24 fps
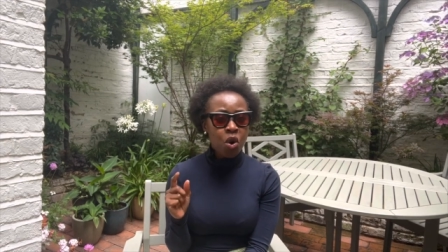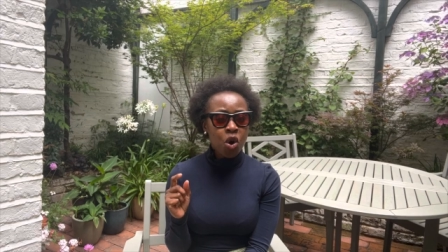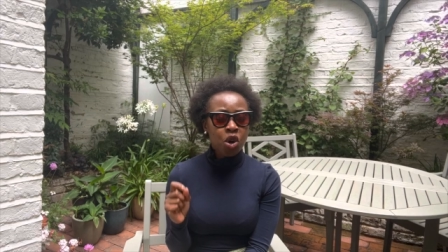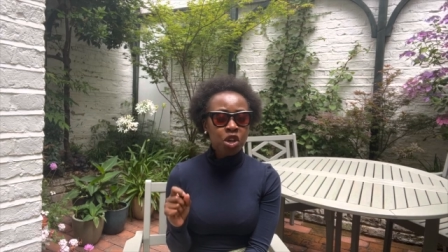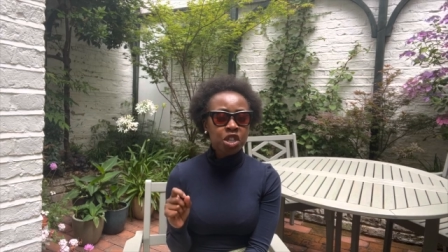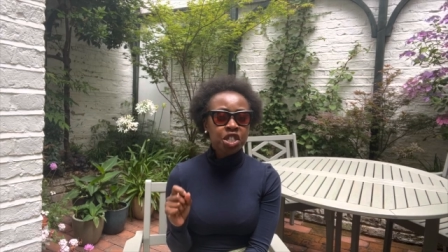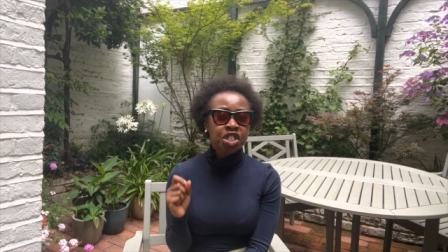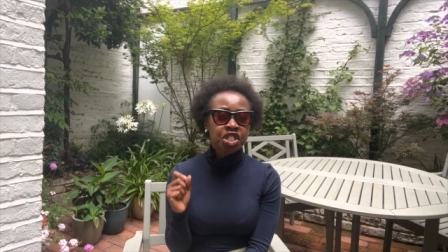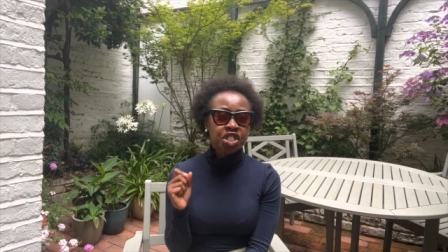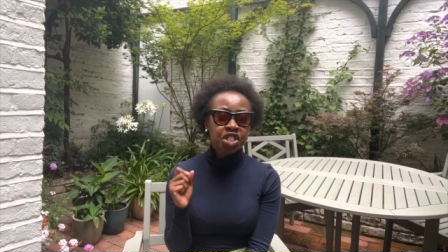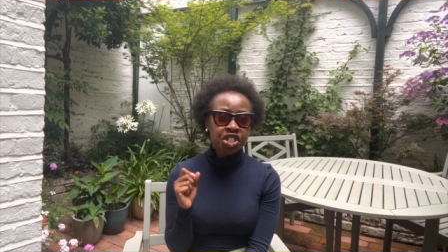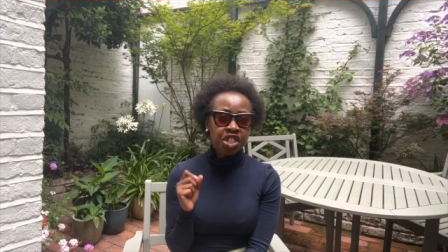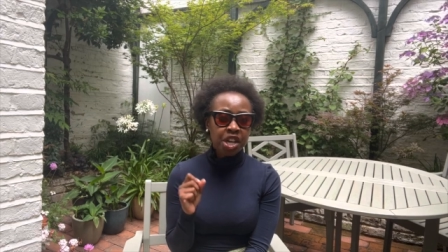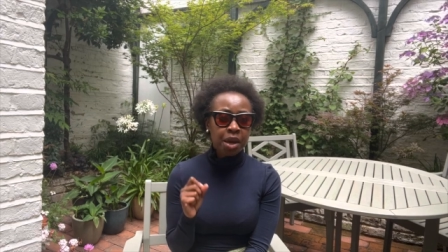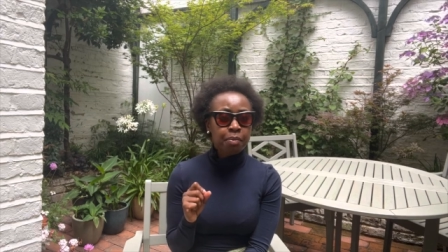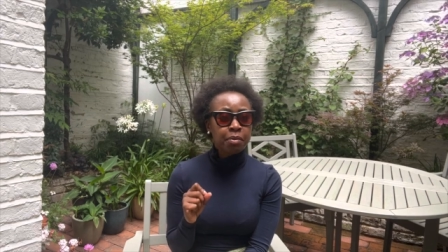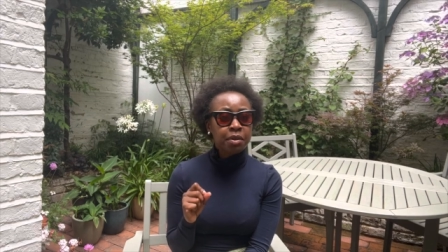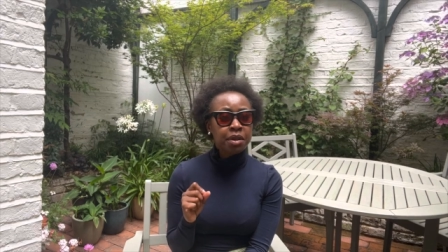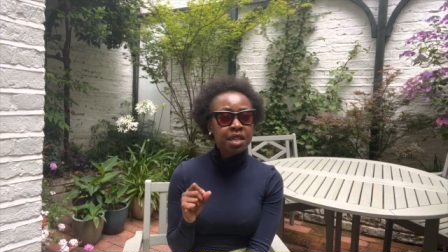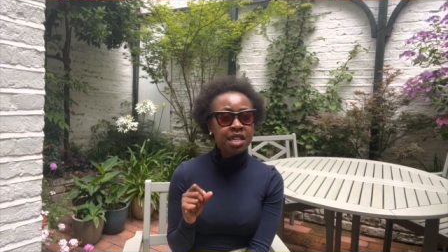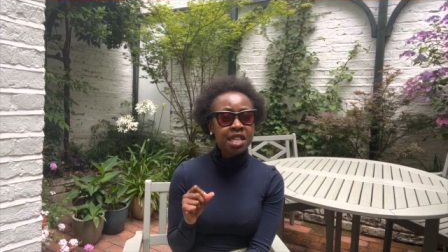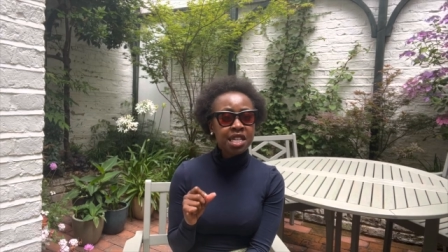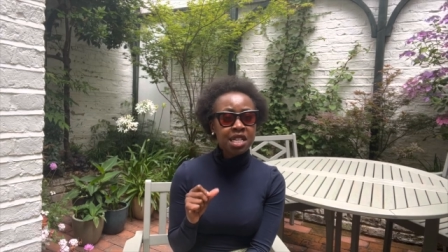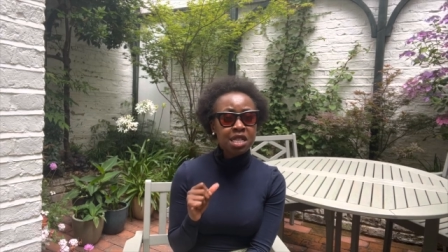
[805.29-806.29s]
on
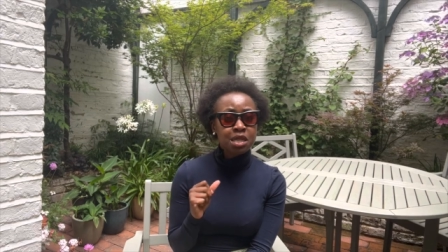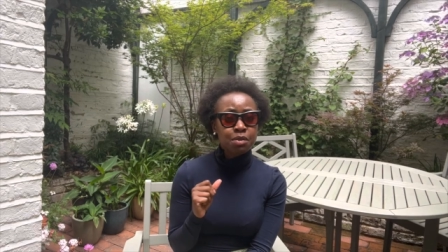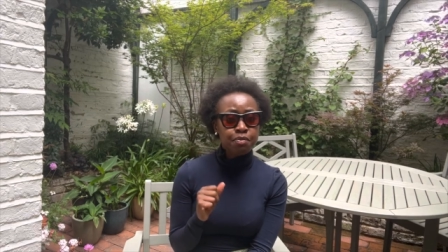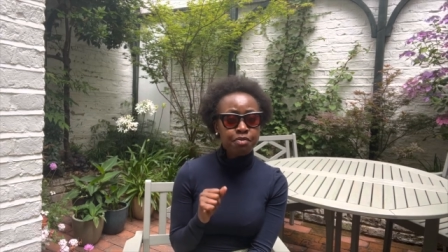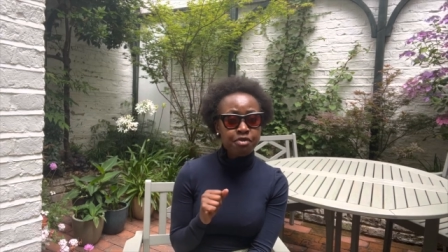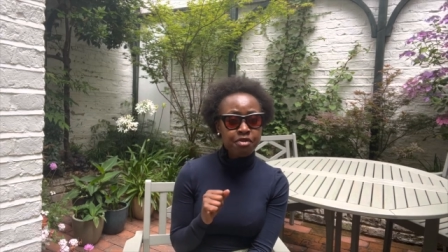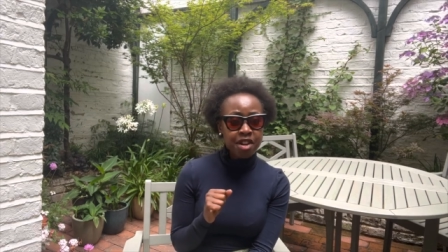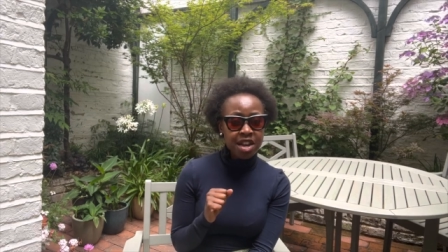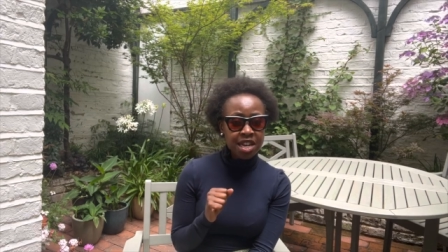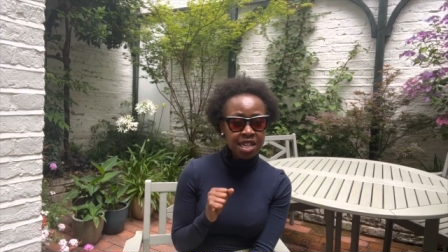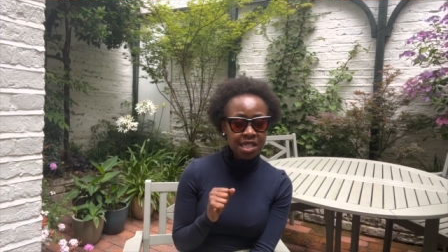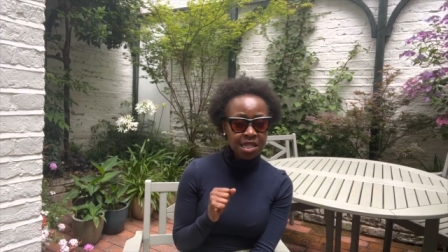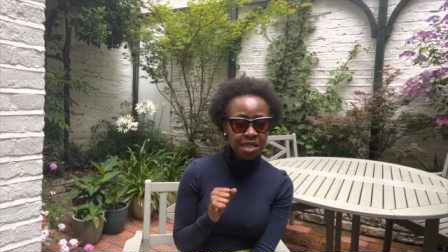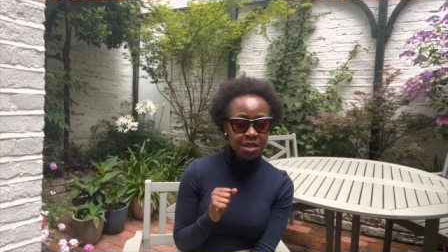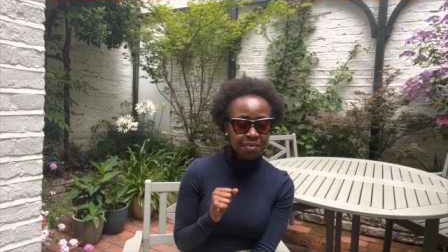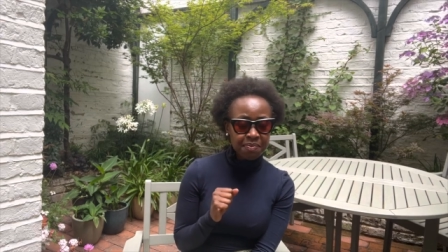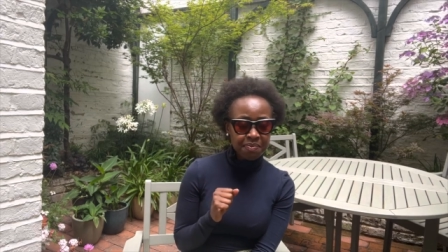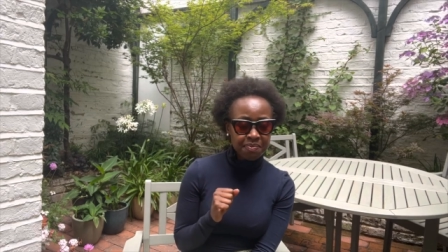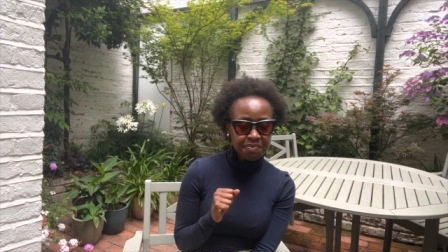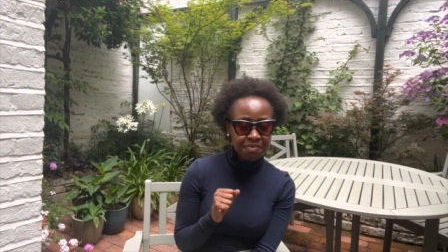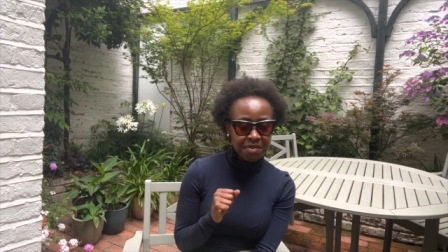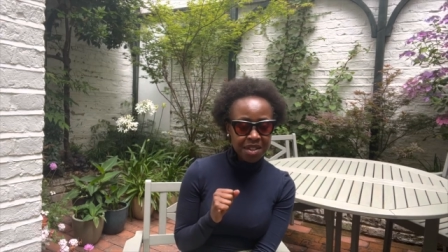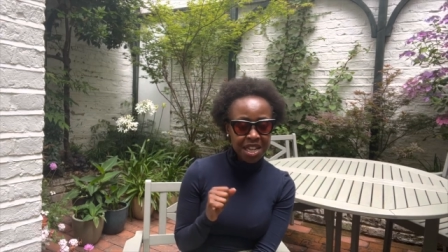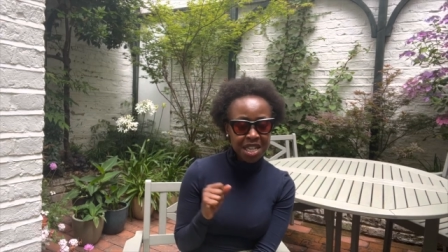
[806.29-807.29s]
Japanese brands.
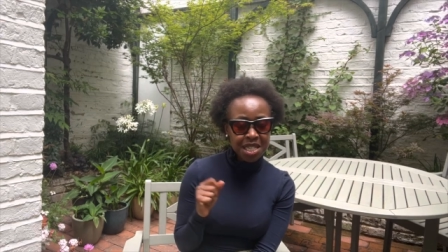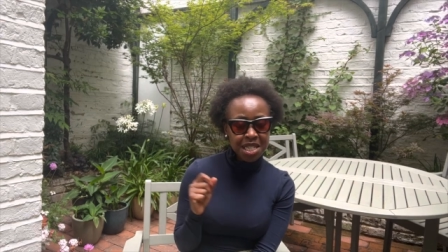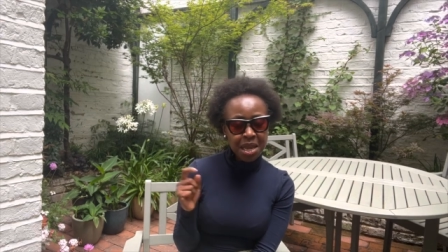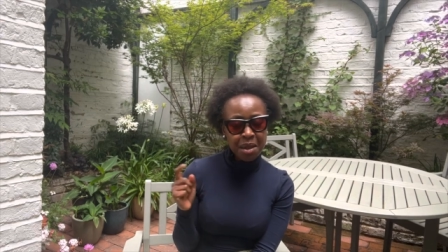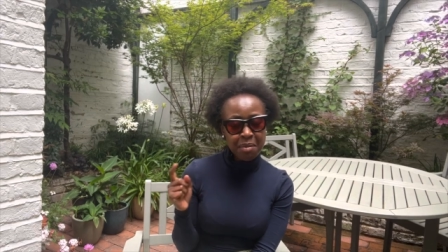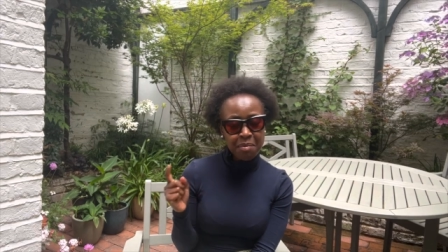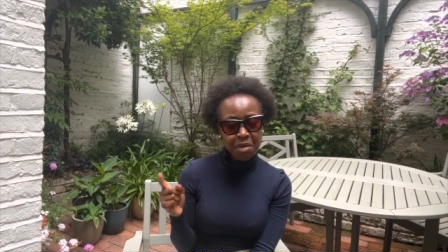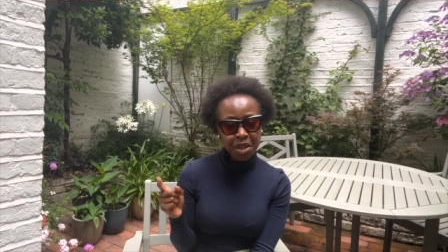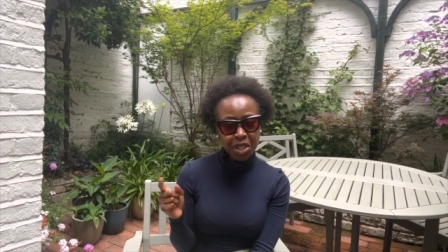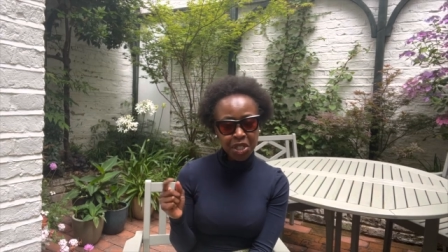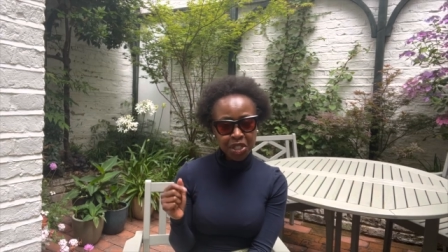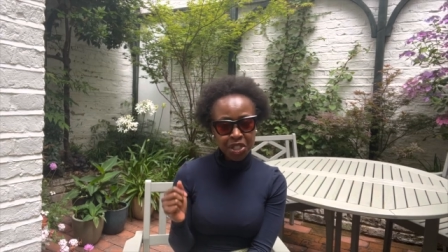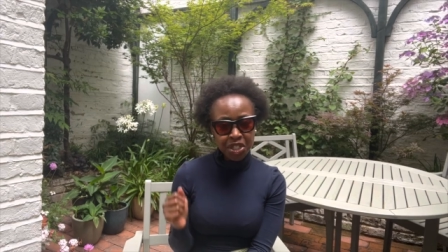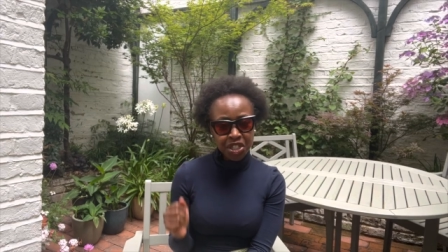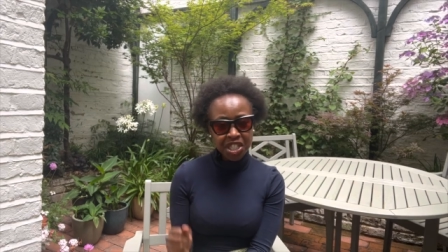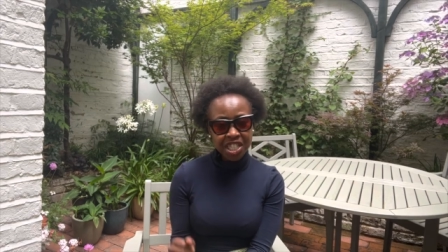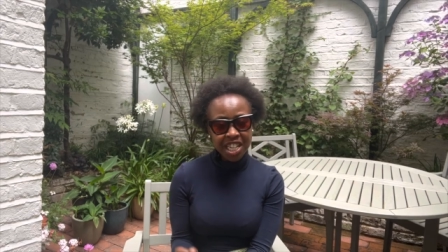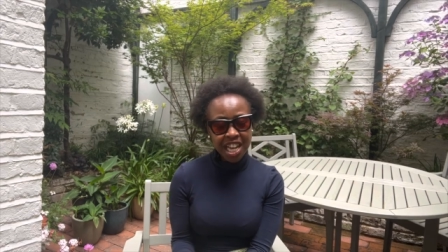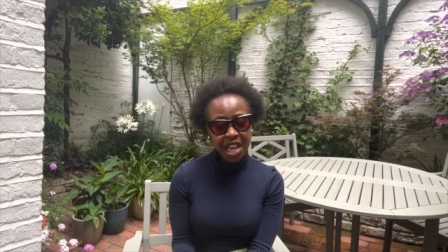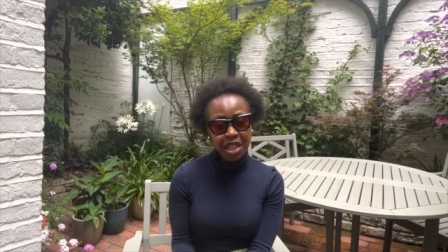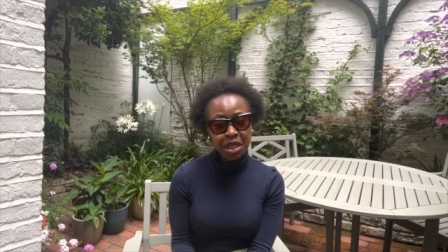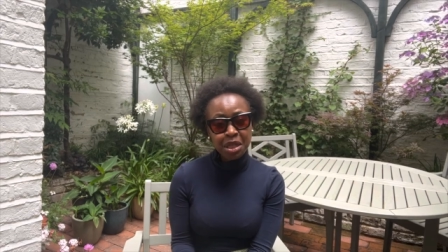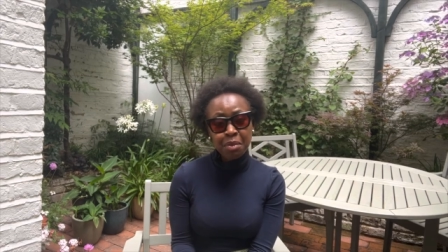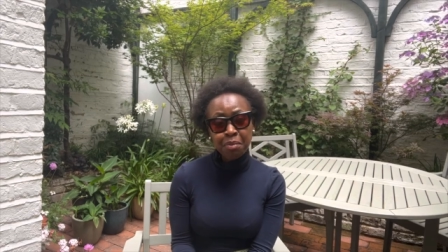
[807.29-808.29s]
As I mentioned
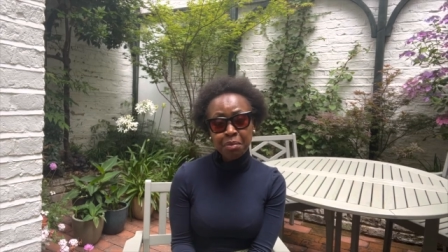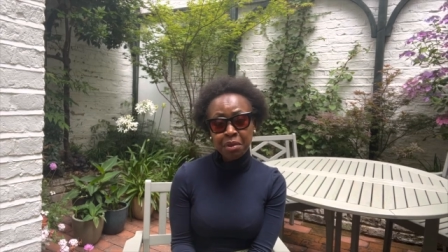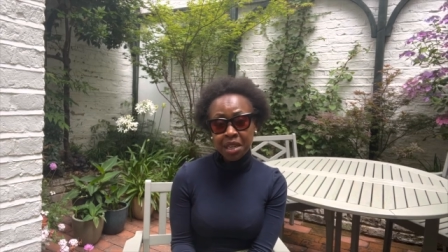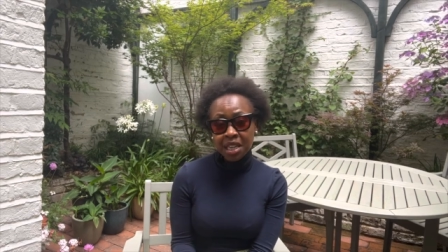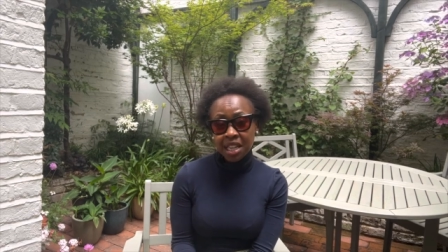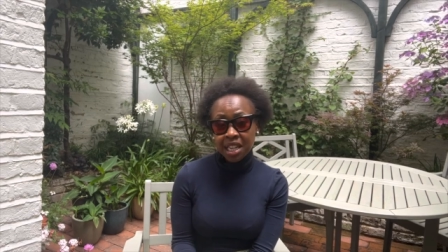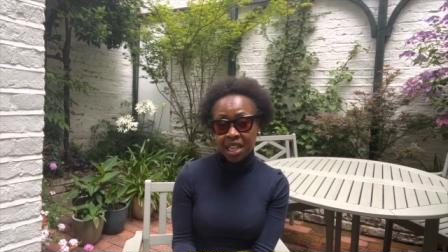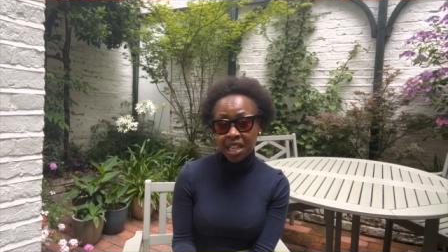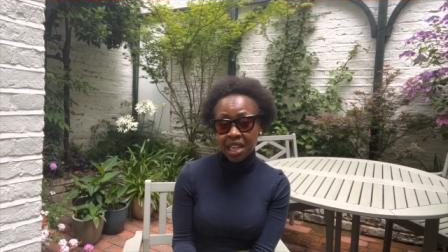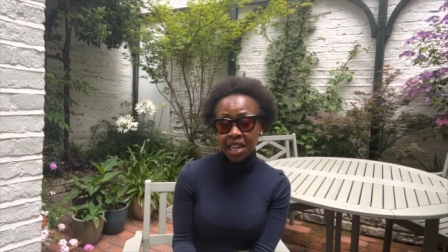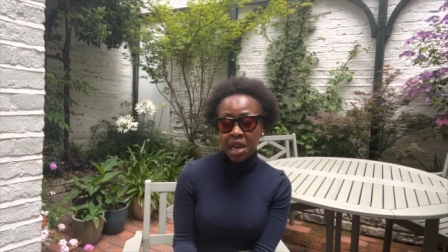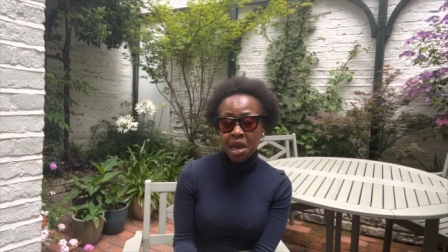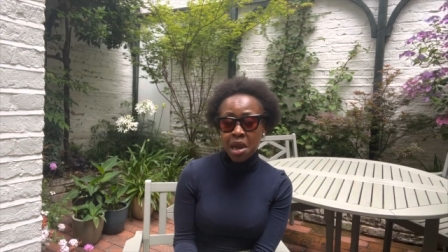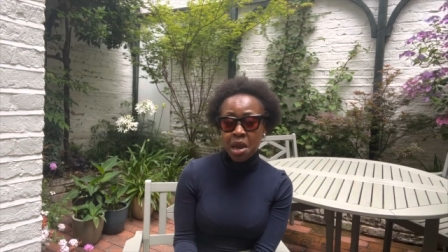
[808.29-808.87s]
at the beginning,